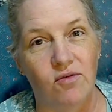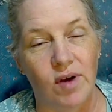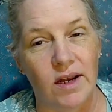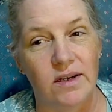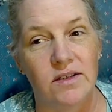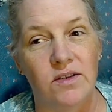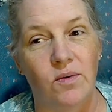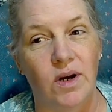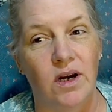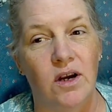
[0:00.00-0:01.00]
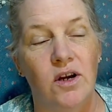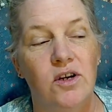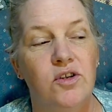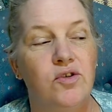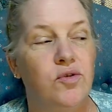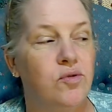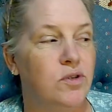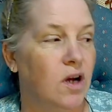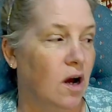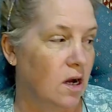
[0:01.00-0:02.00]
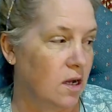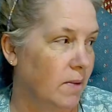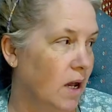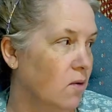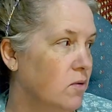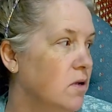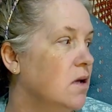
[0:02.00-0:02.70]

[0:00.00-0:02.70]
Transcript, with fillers: Granny Square to talk about.